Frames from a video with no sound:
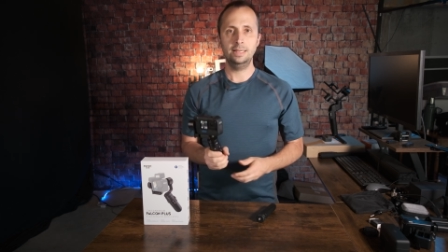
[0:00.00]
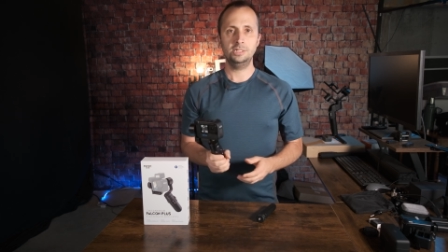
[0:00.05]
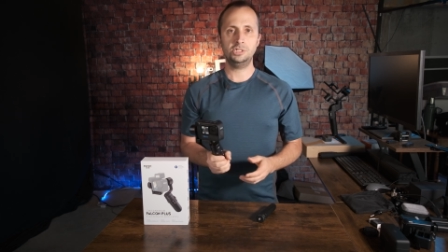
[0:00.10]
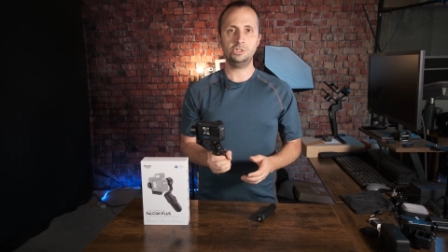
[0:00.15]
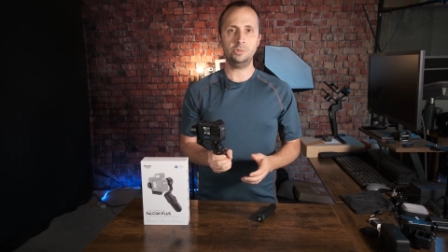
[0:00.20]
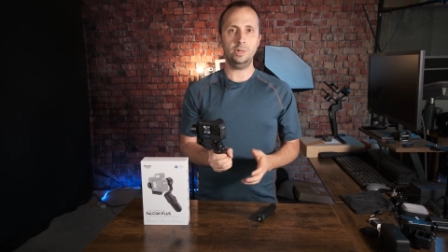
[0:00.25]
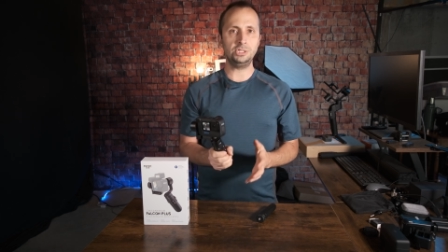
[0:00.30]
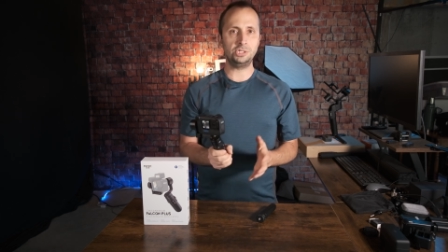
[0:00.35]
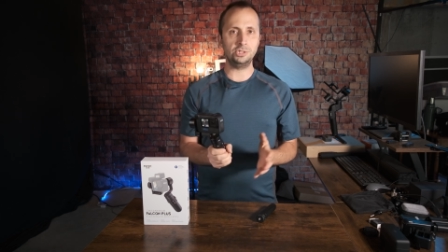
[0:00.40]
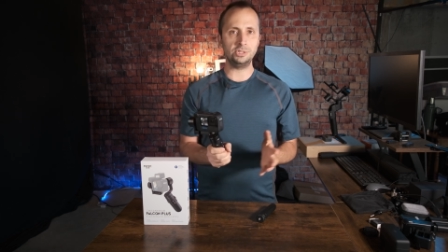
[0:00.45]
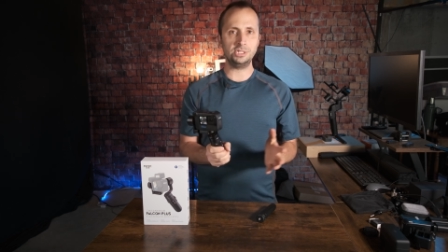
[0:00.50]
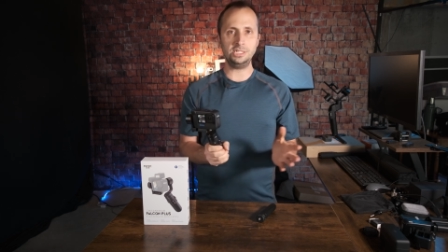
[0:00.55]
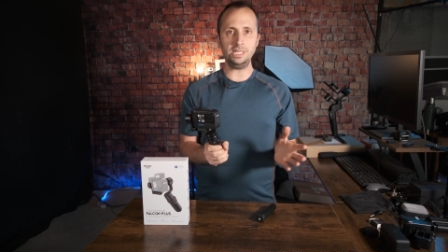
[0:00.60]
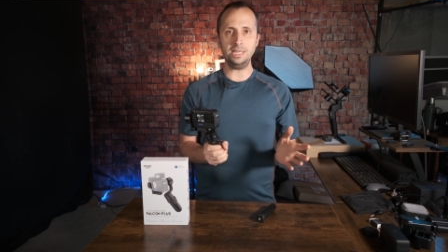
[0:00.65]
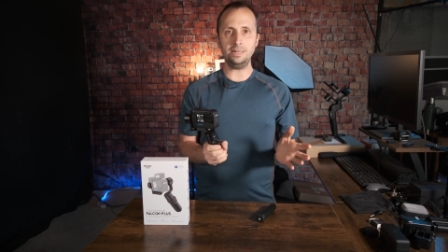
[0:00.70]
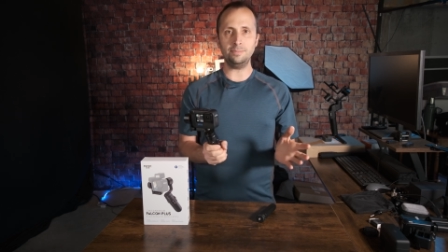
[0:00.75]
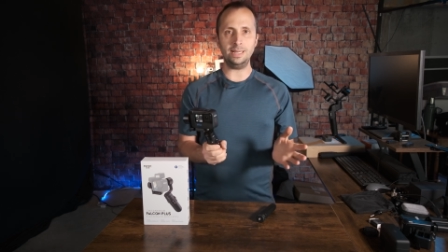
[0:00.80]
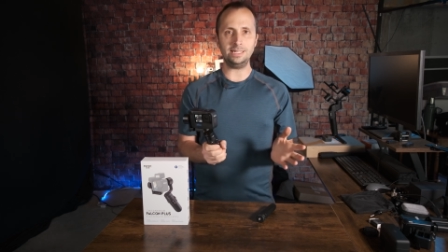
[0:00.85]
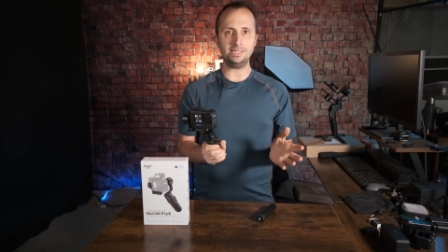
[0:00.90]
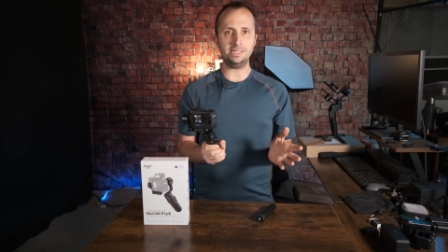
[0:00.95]
So as you'll
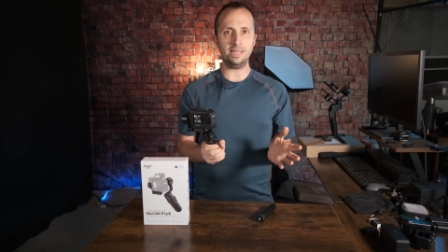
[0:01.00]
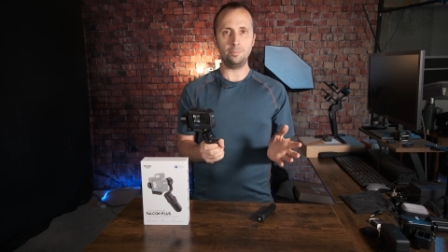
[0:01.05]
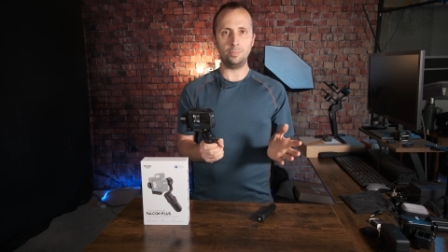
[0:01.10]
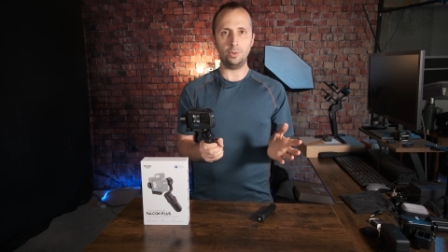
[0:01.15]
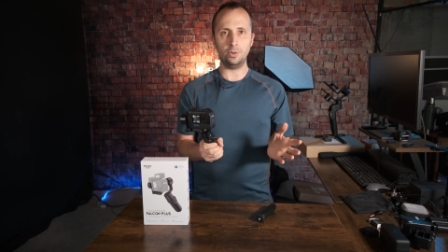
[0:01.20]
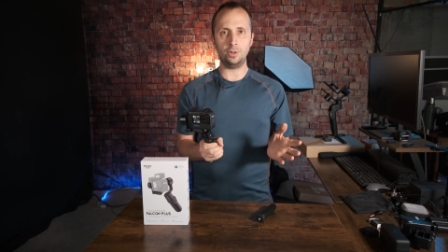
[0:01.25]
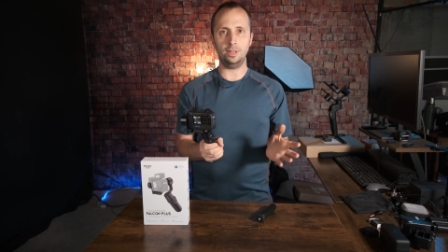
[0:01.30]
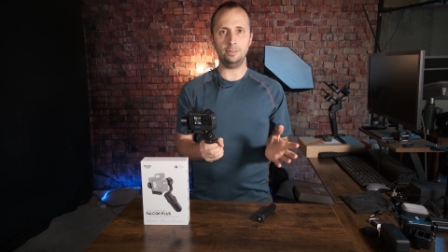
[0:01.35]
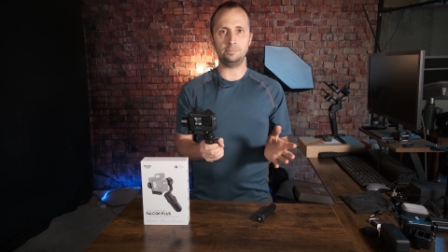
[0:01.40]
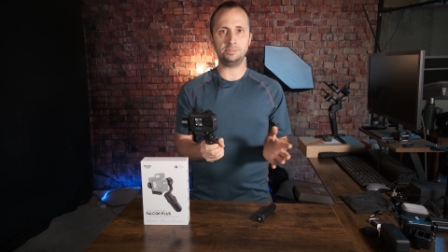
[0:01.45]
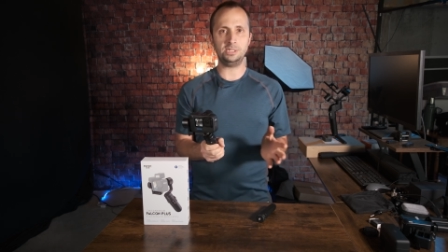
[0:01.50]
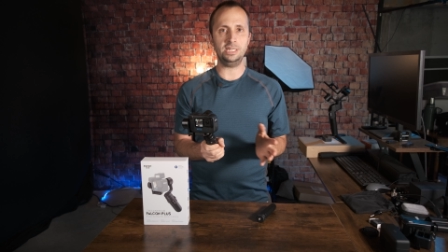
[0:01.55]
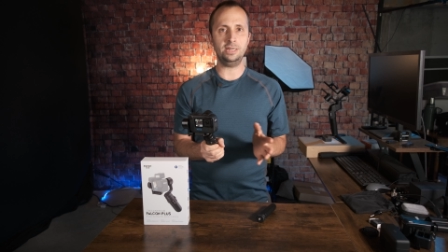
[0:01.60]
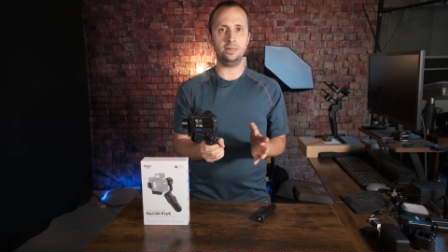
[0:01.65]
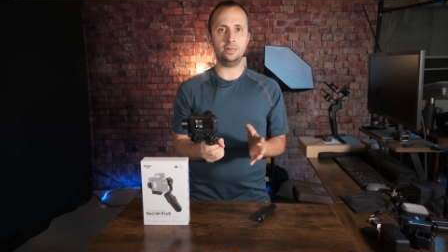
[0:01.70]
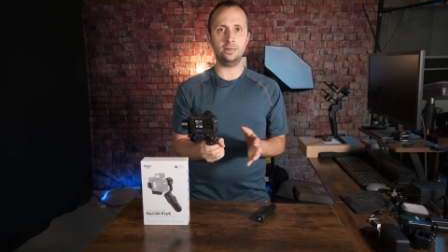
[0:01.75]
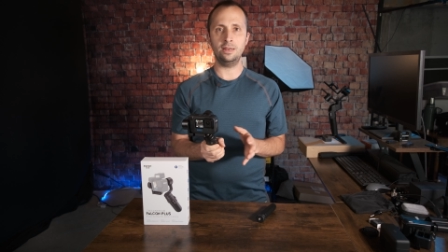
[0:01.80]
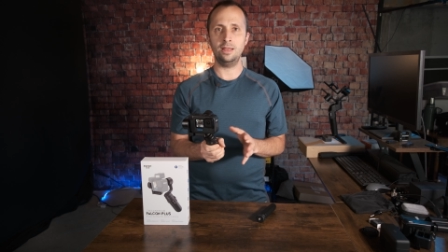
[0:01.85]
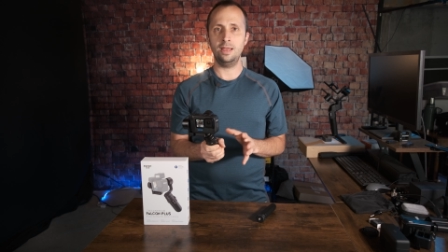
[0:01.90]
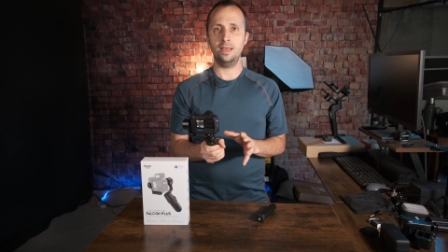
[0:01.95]
see in my sample clips
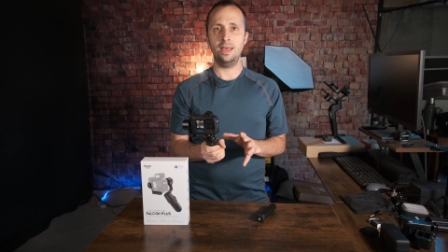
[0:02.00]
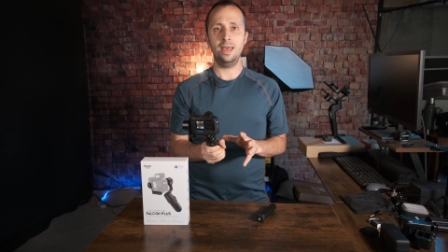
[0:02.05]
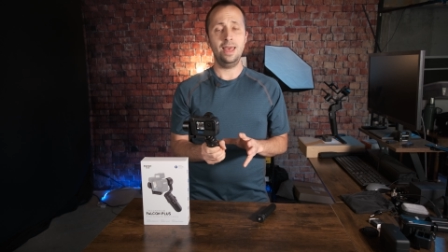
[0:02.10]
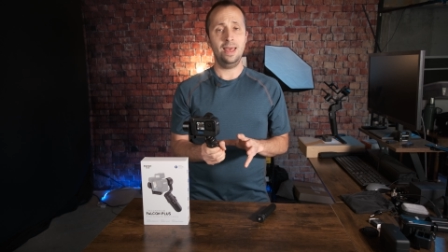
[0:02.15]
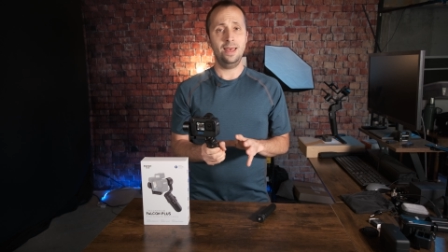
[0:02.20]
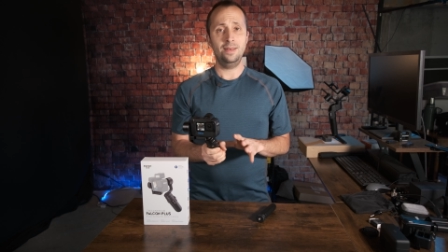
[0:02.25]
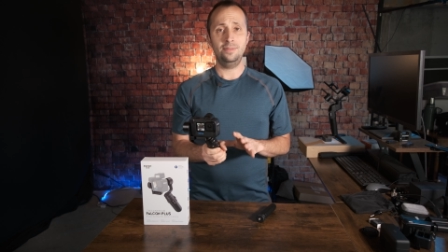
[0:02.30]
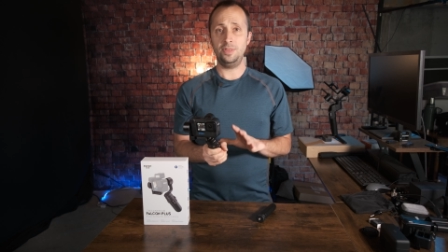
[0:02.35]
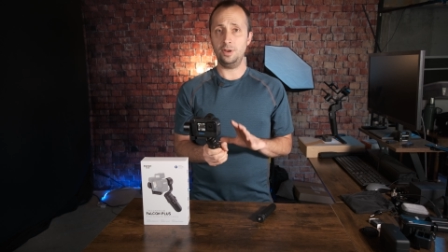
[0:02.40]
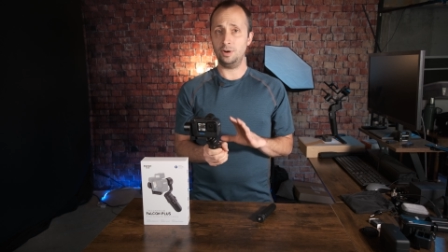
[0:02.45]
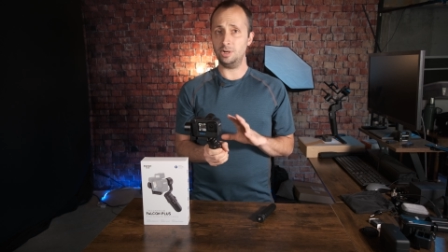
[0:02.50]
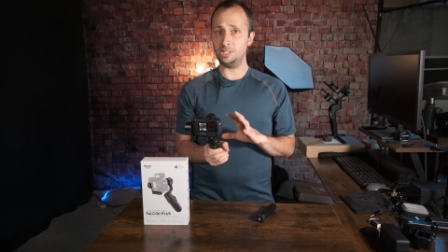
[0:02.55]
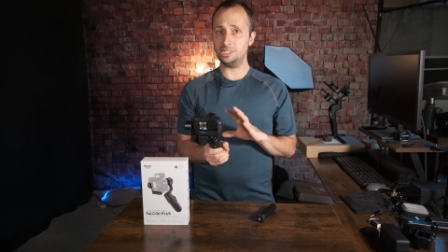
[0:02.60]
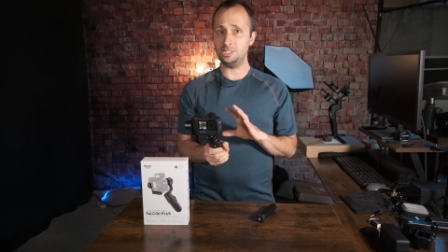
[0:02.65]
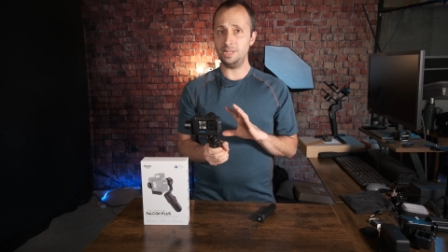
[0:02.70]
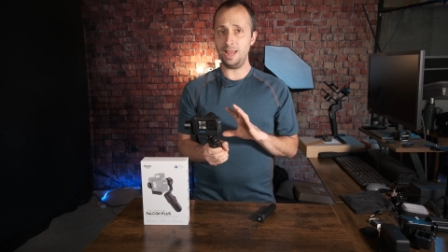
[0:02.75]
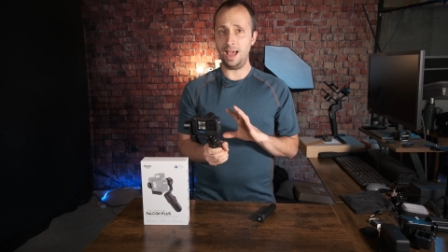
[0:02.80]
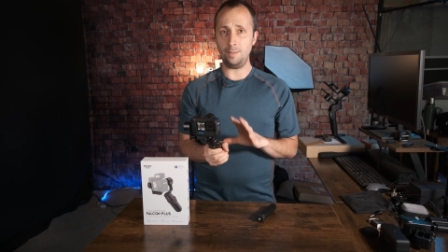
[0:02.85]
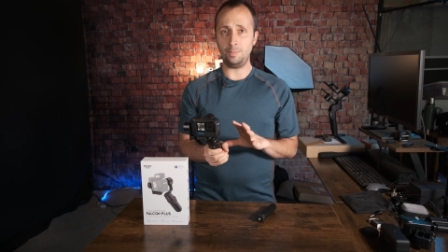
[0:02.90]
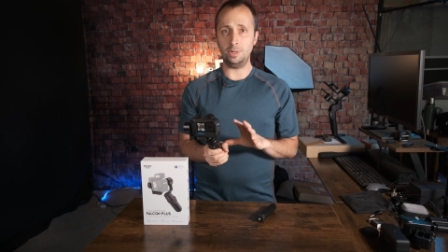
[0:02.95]
here, there
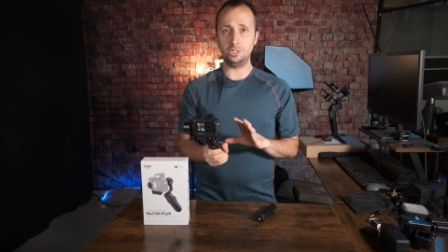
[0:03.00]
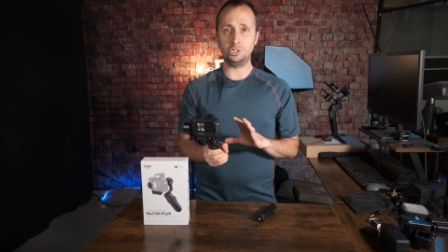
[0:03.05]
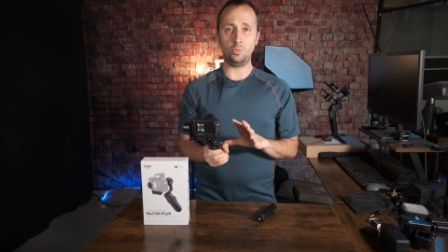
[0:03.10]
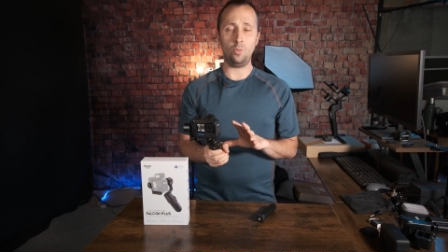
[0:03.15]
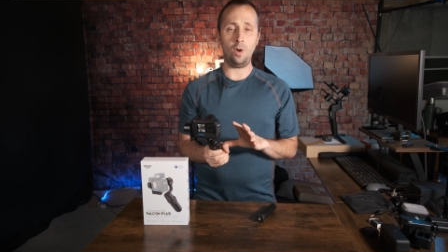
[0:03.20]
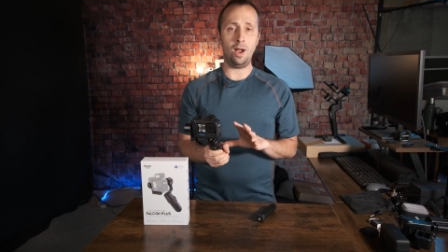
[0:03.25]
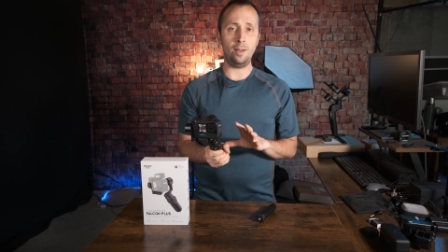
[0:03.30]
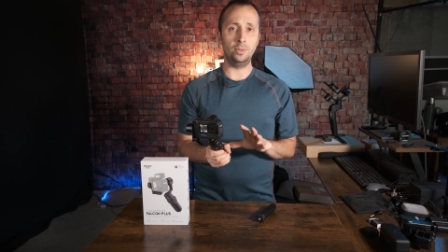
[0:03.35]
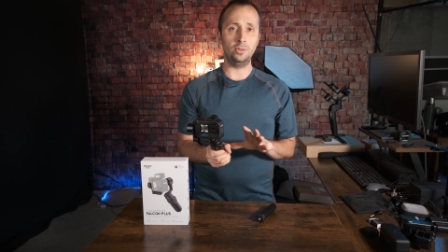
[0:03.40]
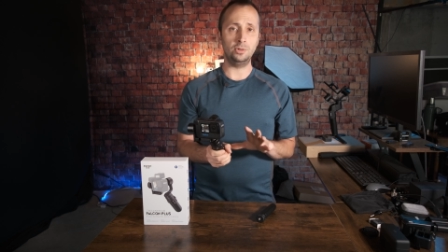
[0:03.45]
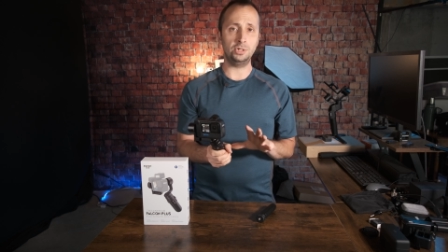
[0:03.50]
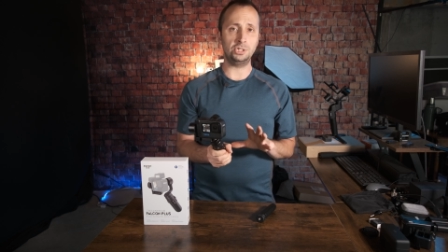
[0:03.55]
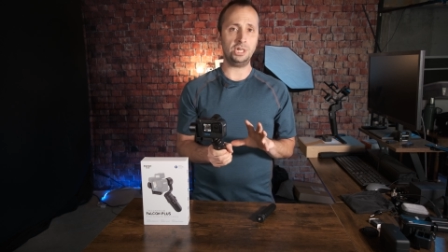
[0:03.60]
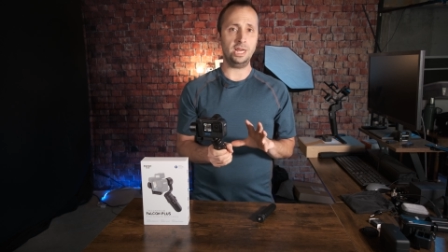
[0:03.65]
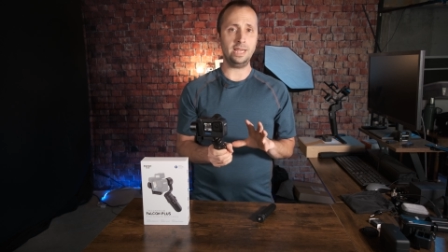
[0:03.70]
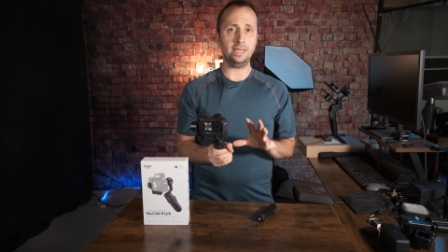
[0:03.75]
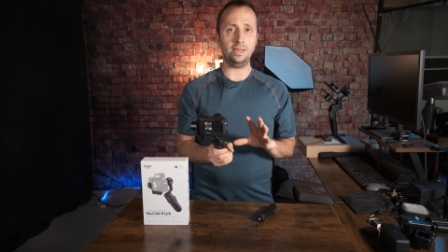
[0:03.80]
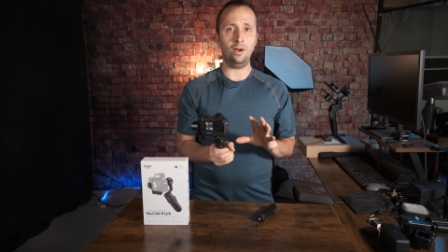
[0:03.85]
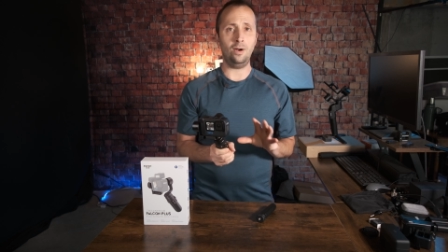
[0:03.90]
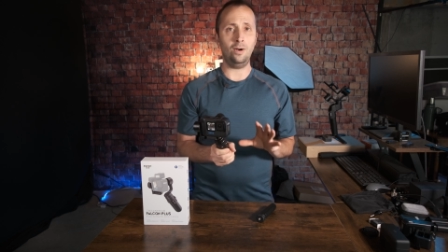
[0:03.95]
is not much wobble or shake at